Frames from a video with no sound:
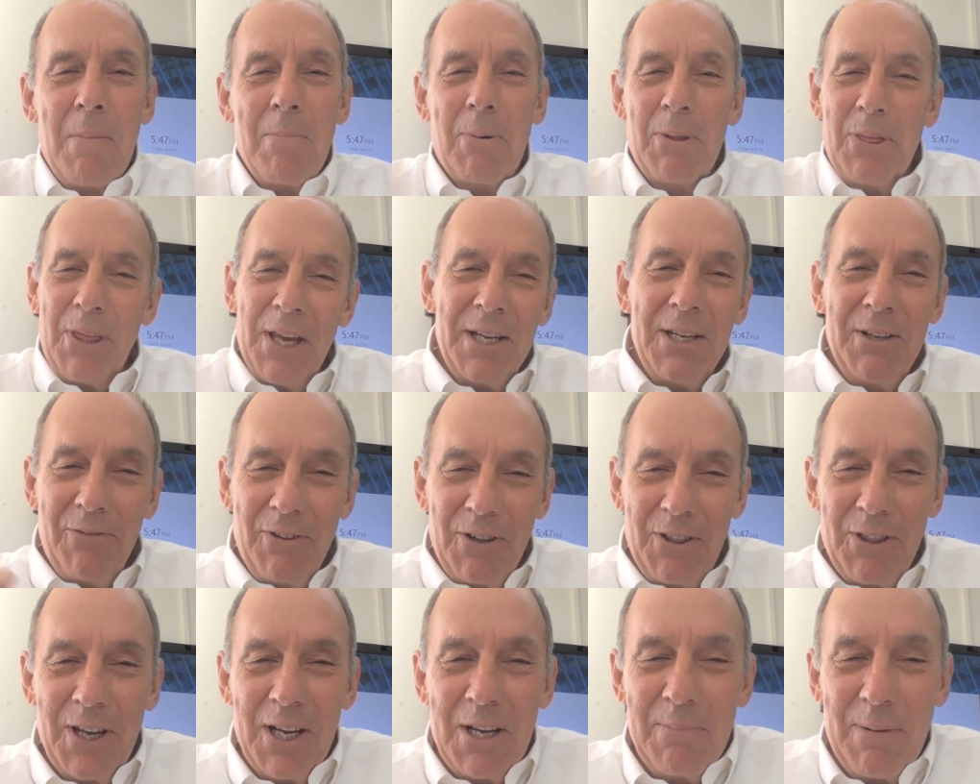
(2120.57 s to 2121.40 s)
But then if
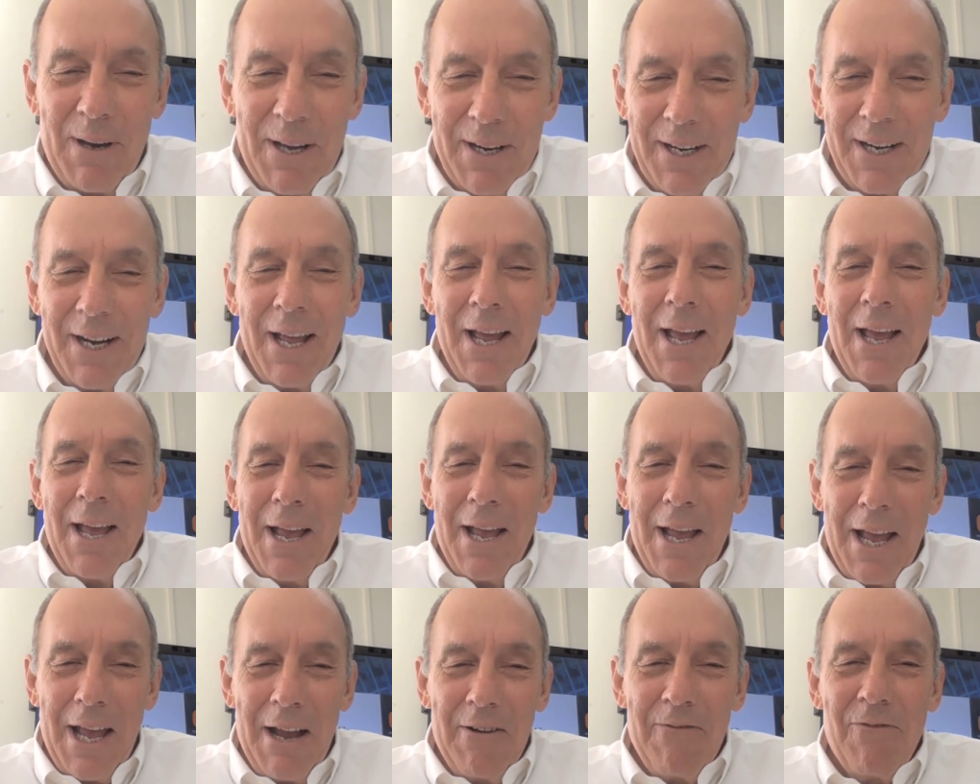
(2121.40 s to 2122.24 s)
you think about it,
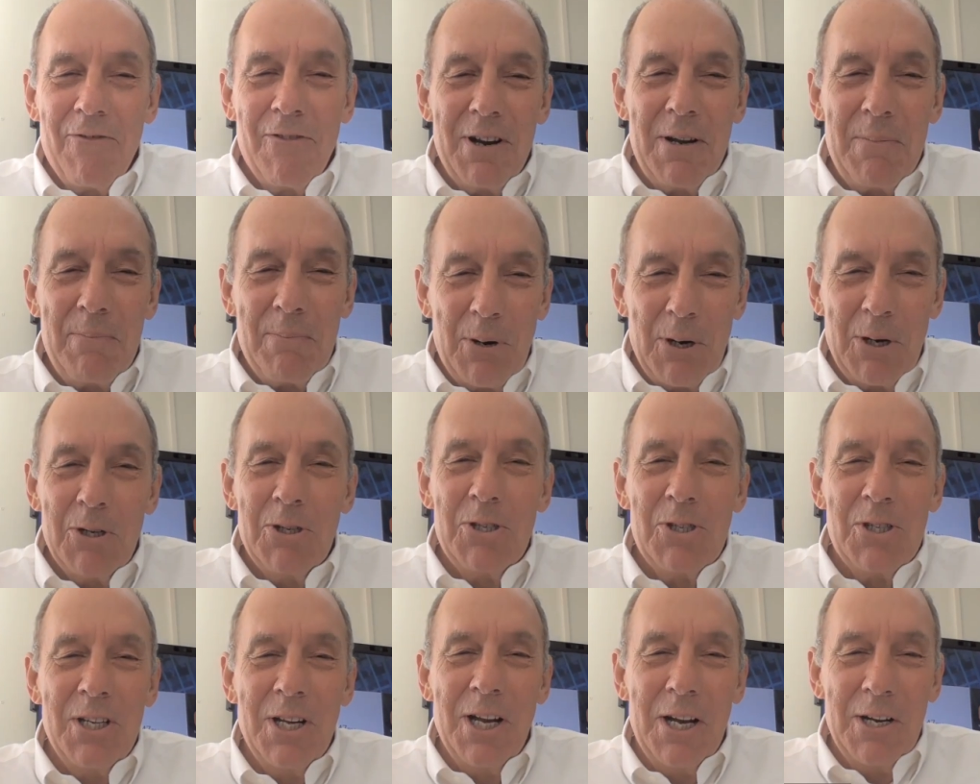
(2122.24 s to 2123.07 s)
every
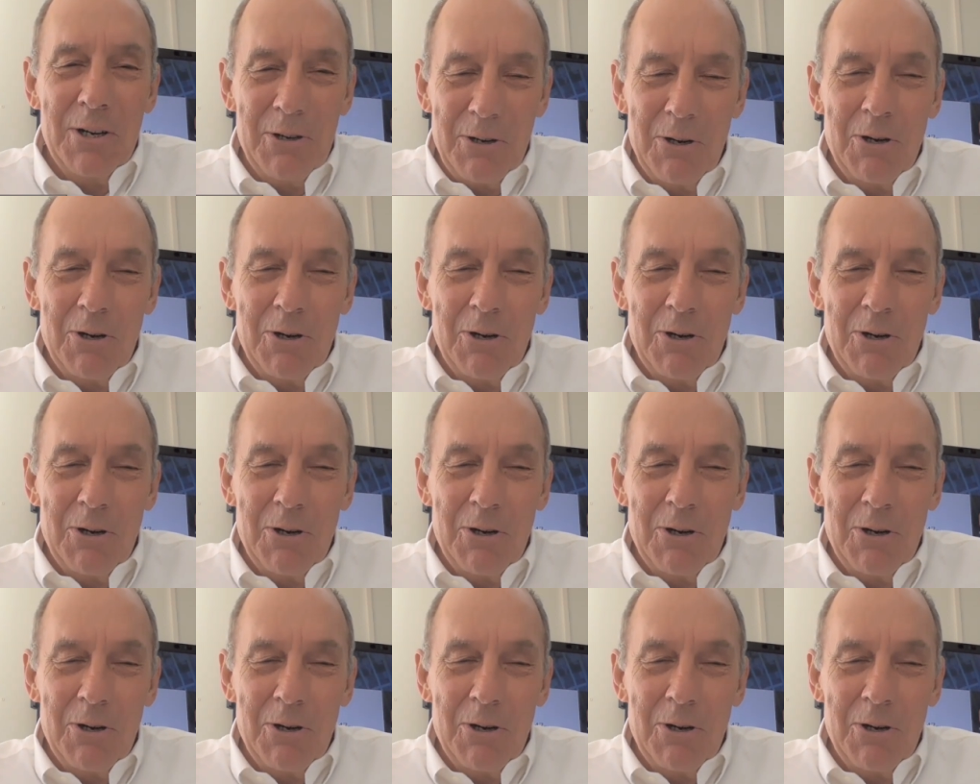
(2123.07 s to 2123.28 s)
person on